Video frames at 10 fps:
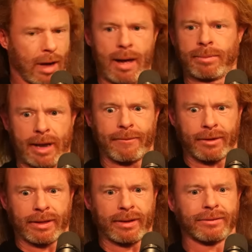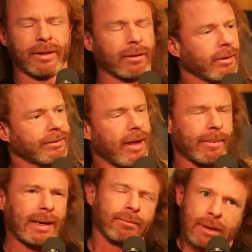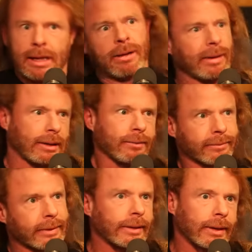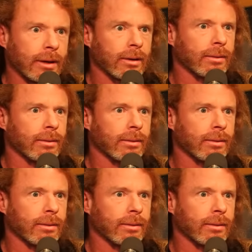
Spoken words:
I'm definitely this thing. What's that mean? Well, I don't really know.